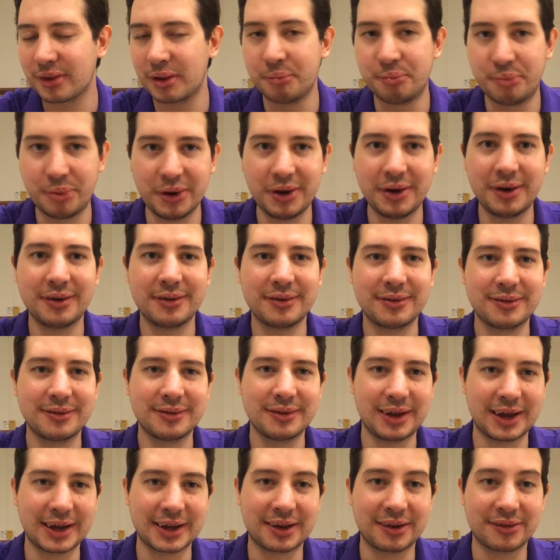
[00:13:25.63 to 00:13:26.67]
But
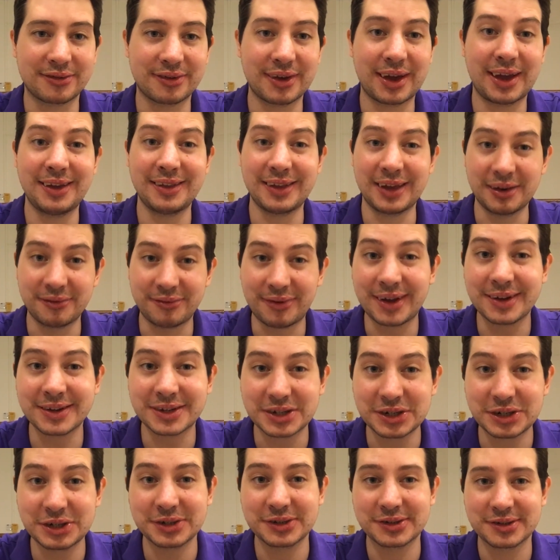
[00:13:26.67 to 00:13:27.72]
like I say, the
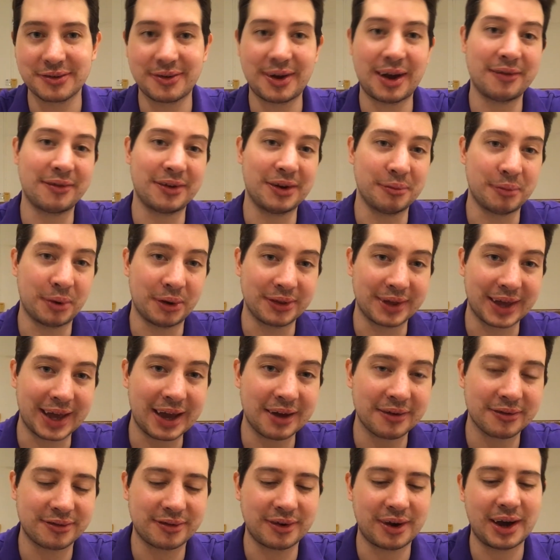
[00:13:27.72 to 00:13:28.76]
advantages of having them on the
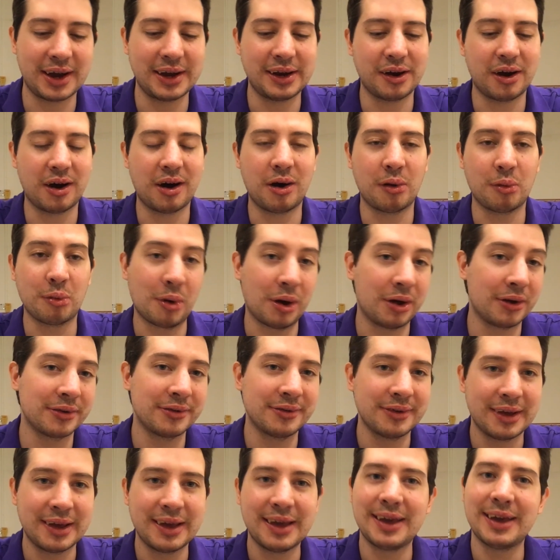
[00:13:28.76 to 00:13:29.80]
outside are: 1,
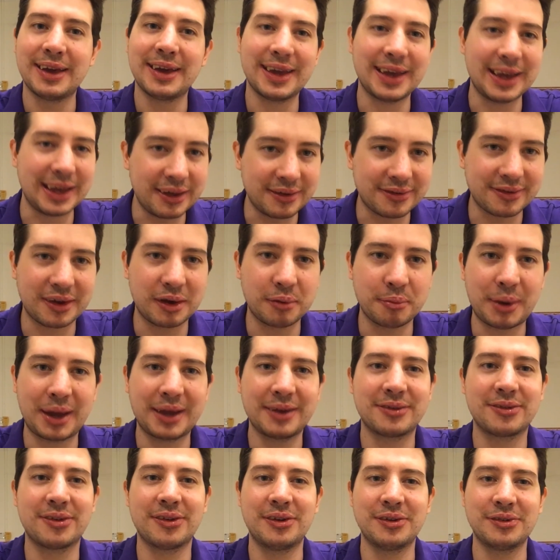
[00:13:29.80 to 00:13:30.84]
easier
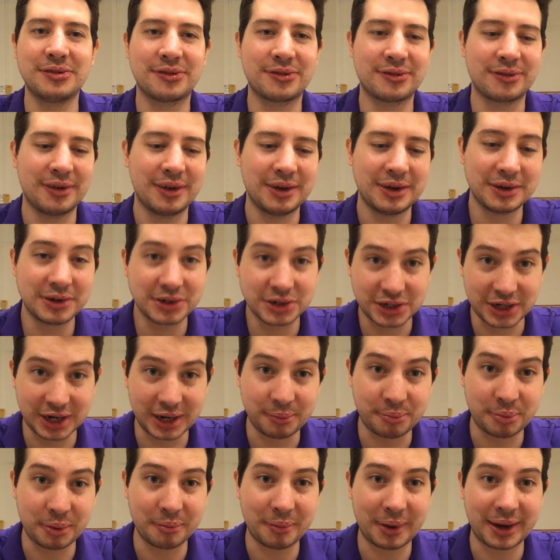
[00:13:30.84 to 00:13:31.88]
maintenance,
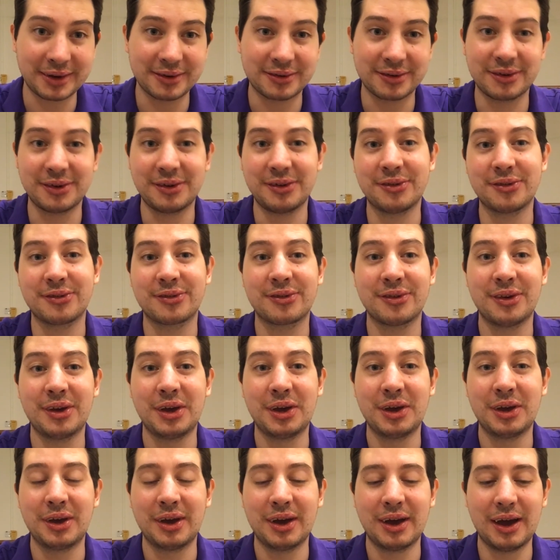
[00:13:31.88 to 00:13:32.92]
cheaper maintenance,
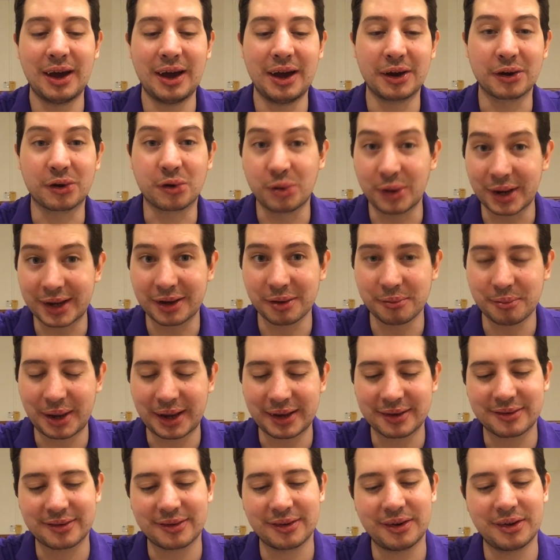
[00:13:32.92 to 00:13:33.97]
quicker
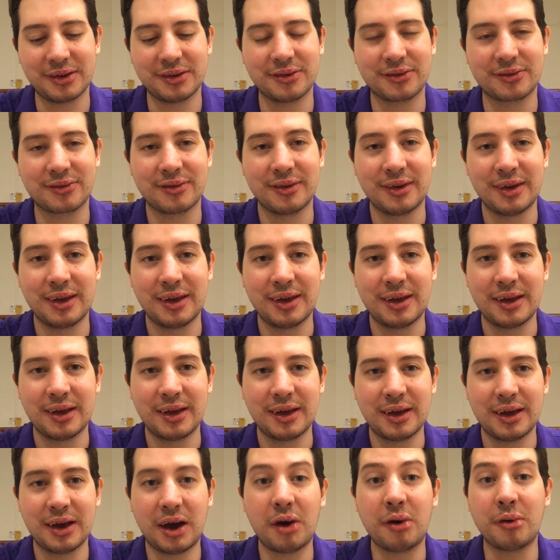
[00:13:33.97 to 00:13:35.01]
maintenance.
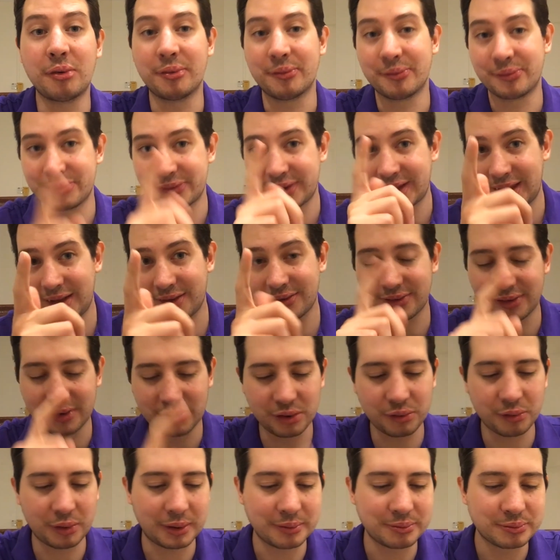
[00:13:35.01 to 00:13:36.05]
Oh, here's
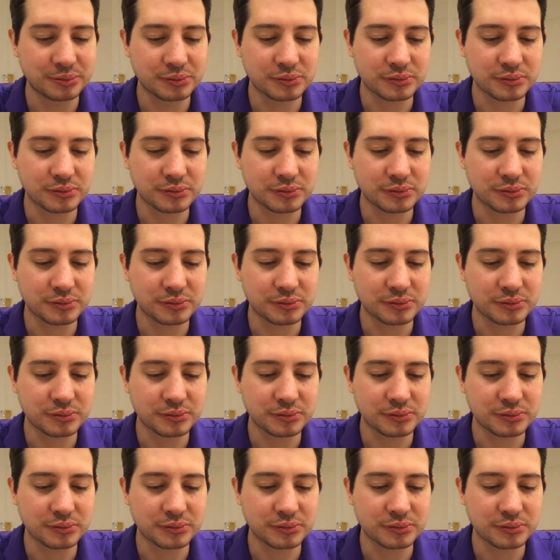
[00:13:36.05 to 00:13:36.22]
another one.